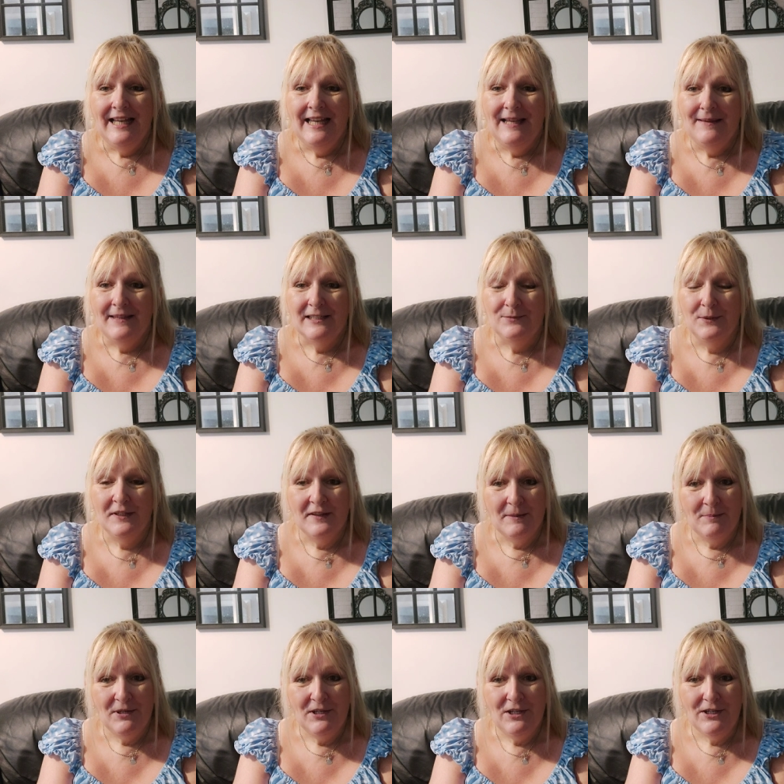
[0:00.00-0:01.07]
That's one of
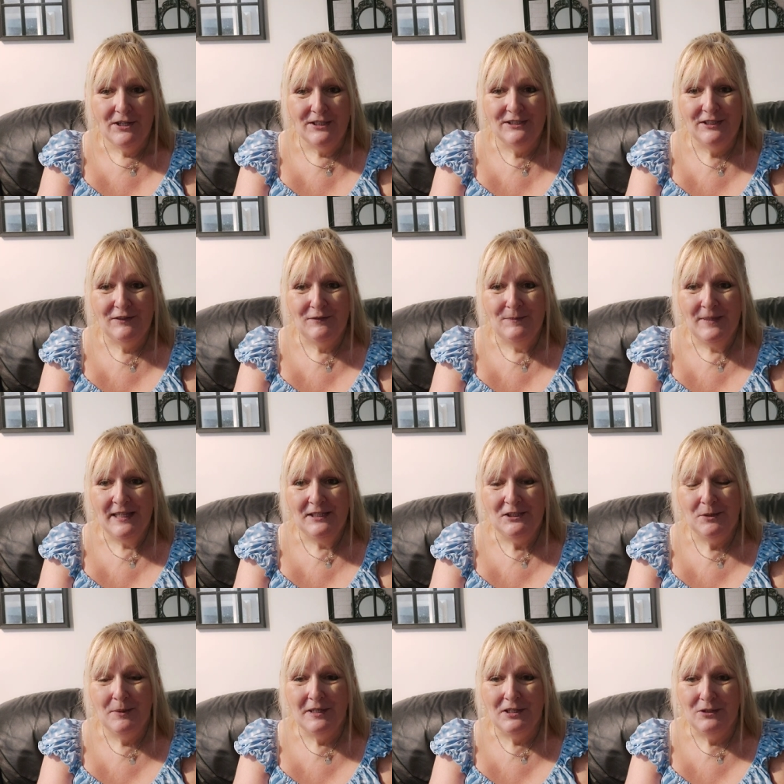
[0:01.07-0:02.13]
the perks of me
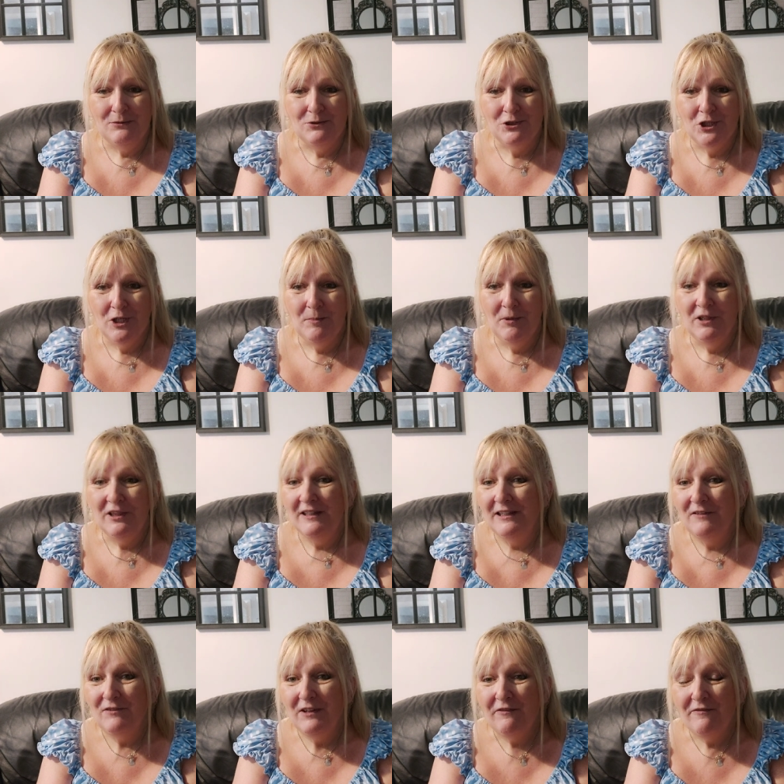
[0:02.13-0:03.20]
doing YouTube, all the
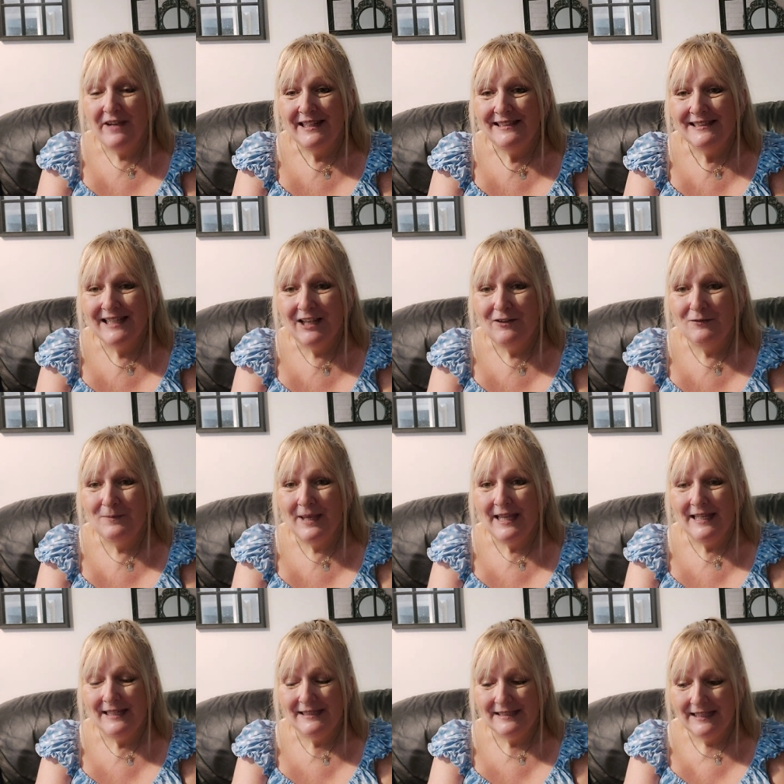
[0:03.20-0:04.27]
lovely friends I've
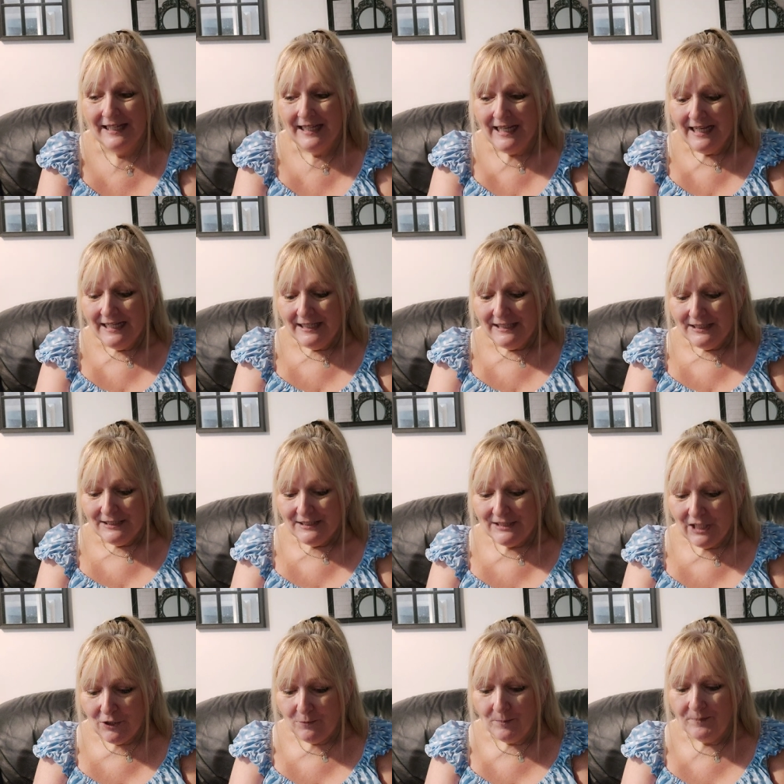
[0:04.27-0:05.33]
made.
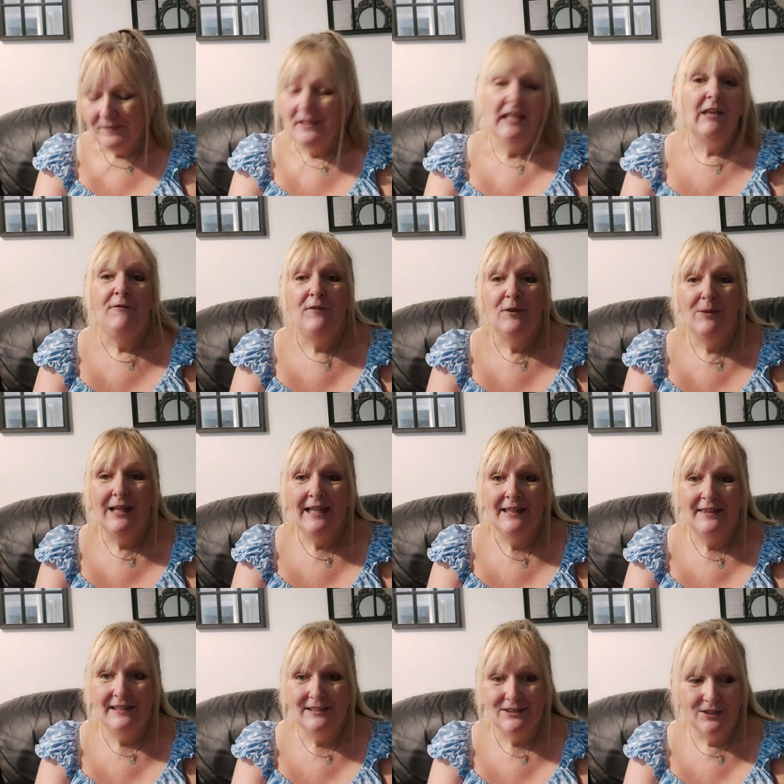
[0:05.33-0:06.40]
So, if you
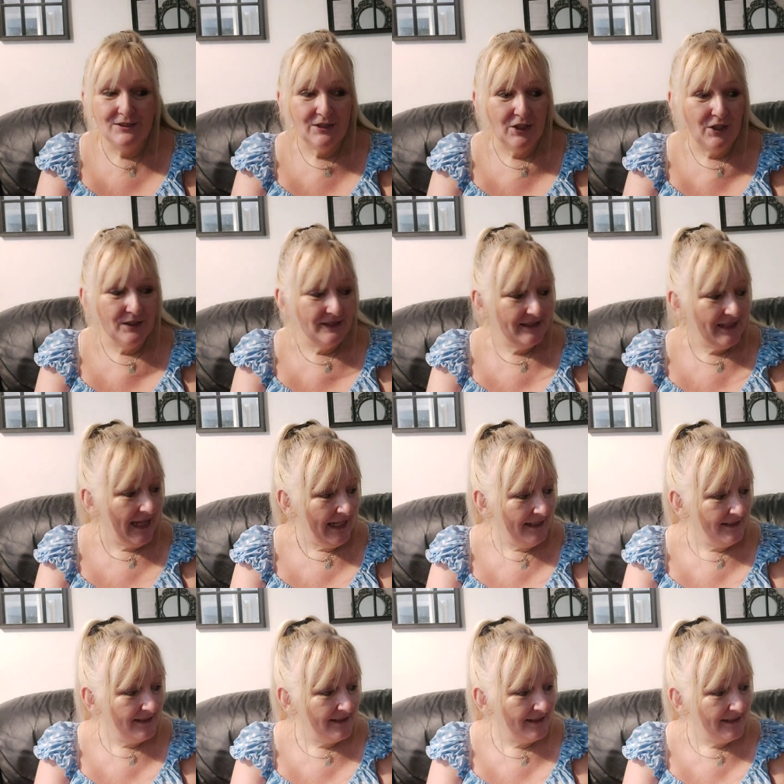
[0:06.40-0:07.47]
like this sort of
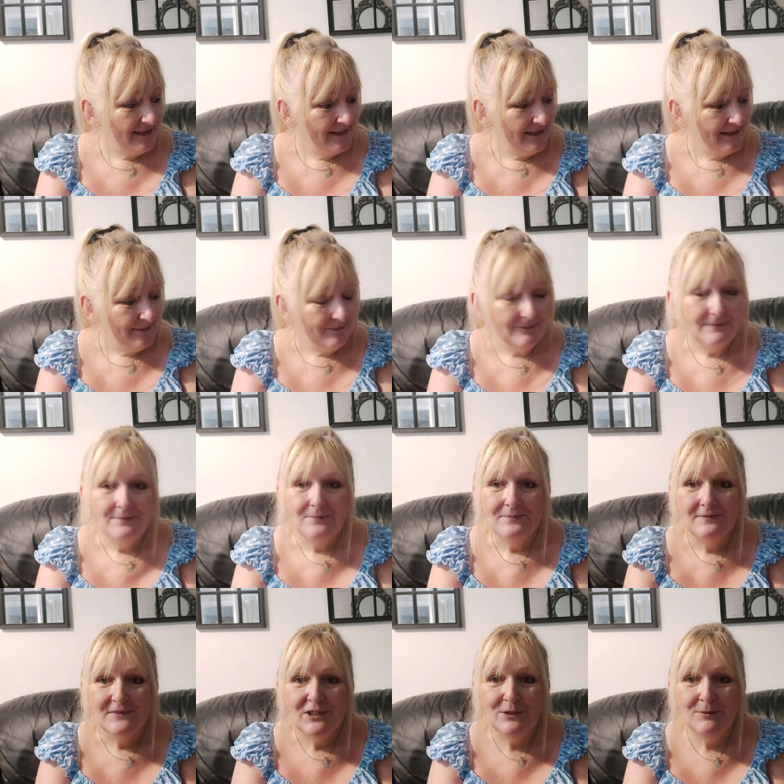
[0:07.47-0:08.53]
content,
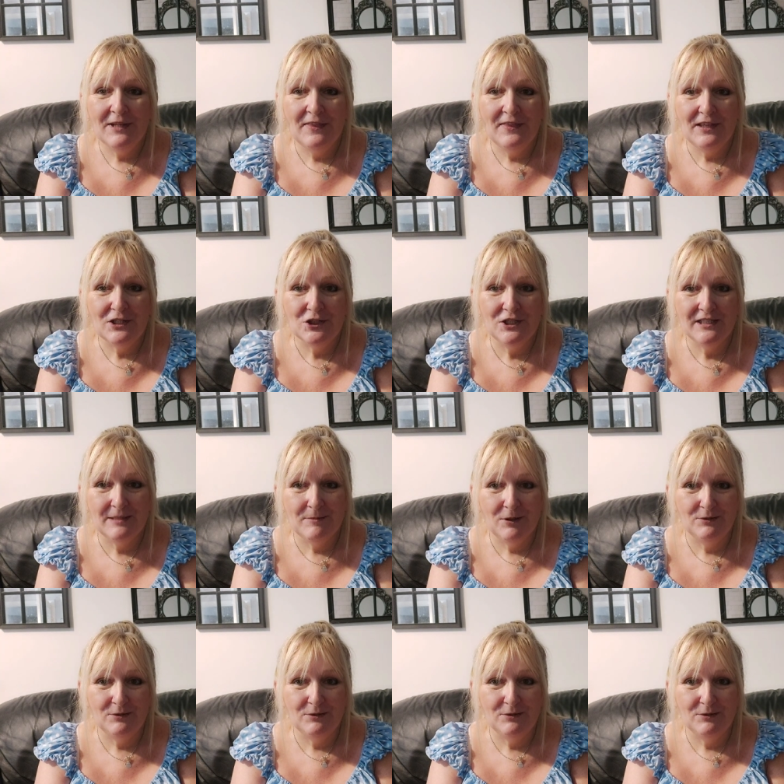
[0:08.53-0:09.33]
Luna thinks she's a